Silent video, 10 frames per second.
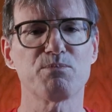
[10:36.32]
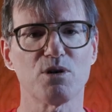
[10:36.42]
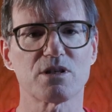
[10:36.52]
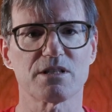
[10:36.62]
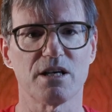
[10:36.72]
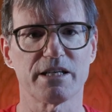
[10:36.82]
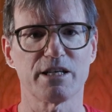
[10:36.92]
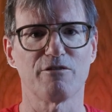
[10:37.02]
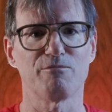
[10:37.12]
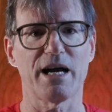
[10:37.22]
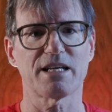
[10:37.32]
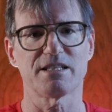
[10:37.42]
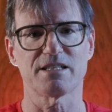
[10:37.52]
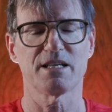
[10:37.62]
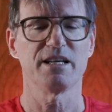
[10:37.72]
Brooks's idea of Max
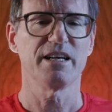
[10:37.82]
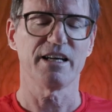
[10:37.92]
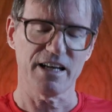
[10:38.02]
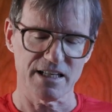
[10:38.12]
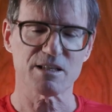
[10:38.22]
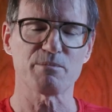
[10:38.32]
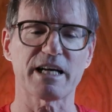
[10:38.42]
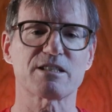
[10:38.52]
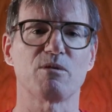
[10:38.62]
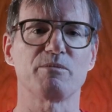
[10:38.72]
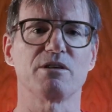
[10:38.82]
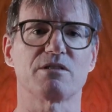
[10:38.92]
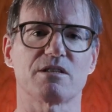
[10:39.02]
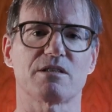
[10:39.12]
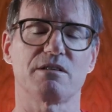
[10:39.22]
is it has the maximum
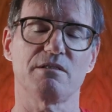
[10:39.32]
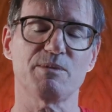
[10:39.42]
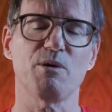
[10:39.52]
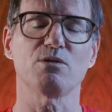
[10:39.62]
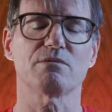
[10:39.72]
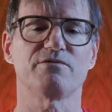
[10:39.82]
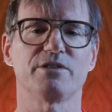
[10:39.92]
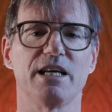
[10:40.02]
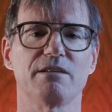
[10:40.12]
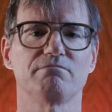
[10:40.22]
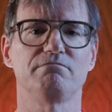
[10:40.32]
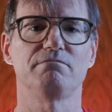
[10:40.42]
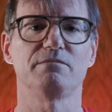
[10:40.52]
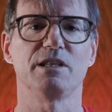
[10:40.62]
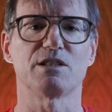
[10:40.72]
uses, and I suppose for that,
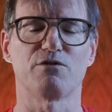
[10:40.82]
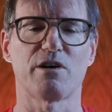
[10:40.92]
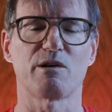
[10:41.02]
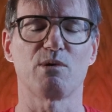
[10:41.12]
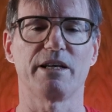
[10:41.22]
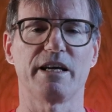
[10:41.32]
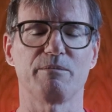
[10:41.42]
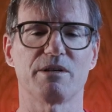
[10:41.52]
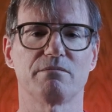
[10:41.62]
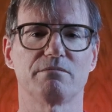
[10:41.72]
it's very well named.